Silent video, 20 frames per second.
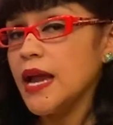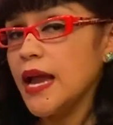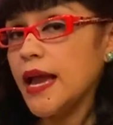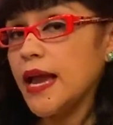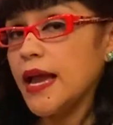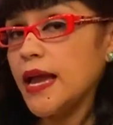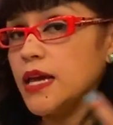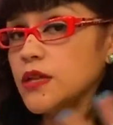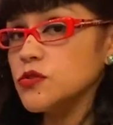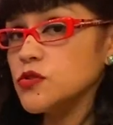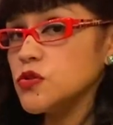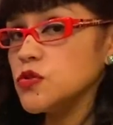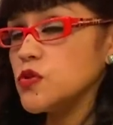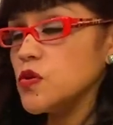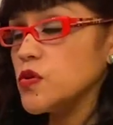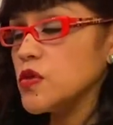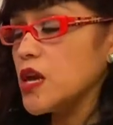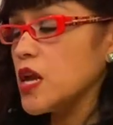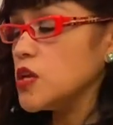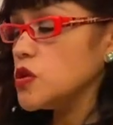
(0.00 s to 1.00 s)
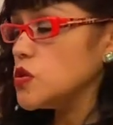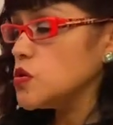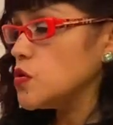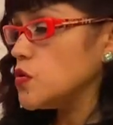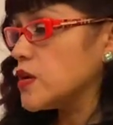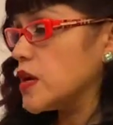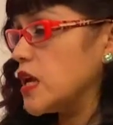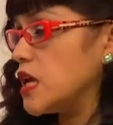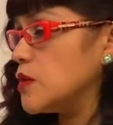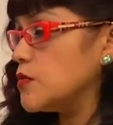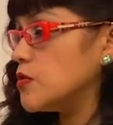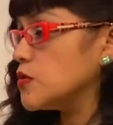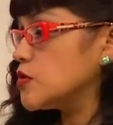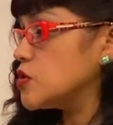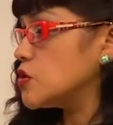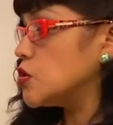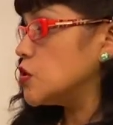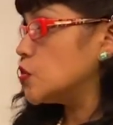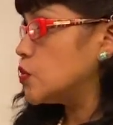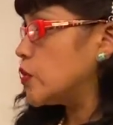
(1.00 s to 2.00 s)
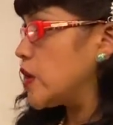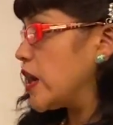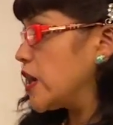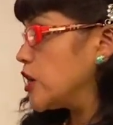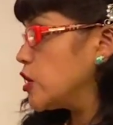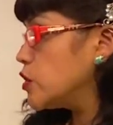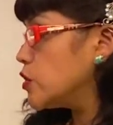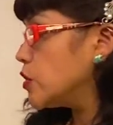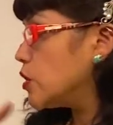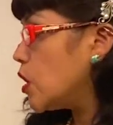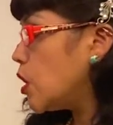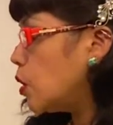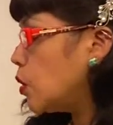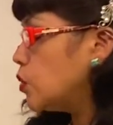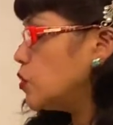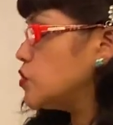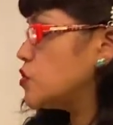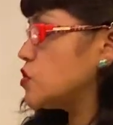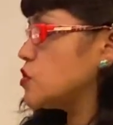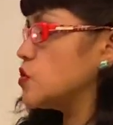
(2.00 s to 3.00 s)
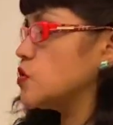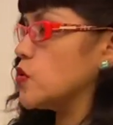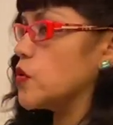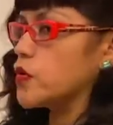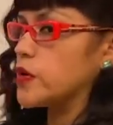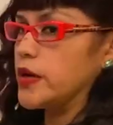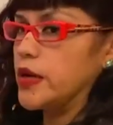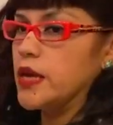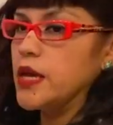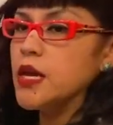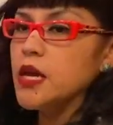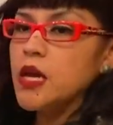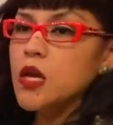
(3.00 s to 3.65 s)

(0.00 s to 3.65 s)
and so that you're able to write your own story.